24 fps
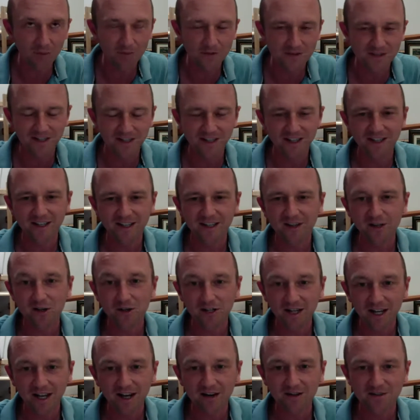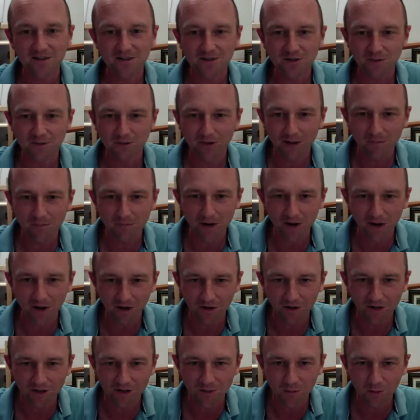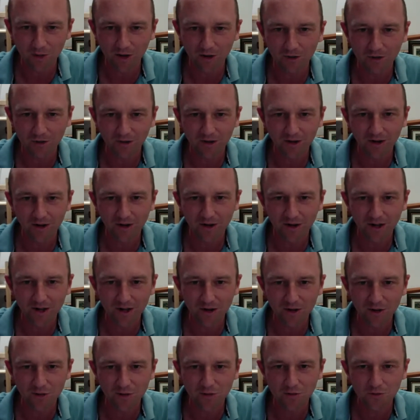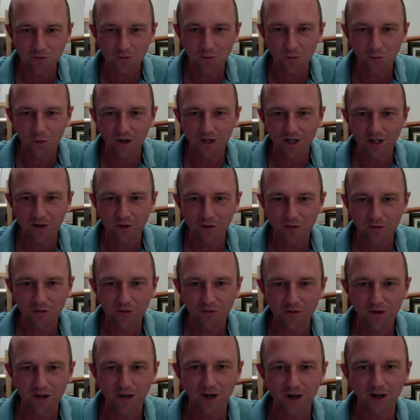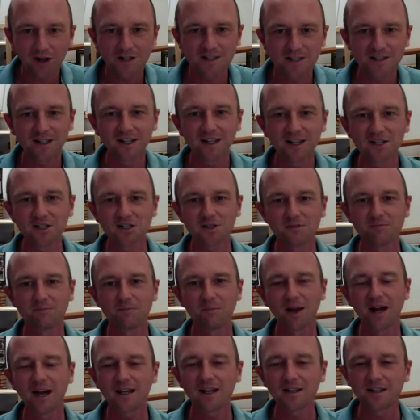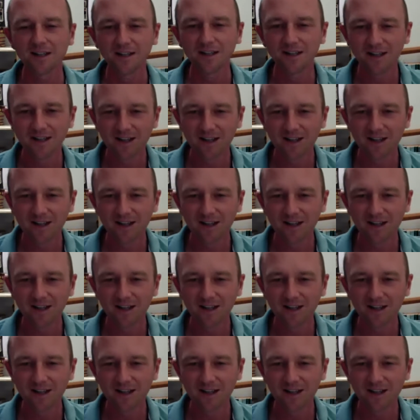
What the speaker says: are here, including Harrison's grandma as well, who's working off of her isolation pad.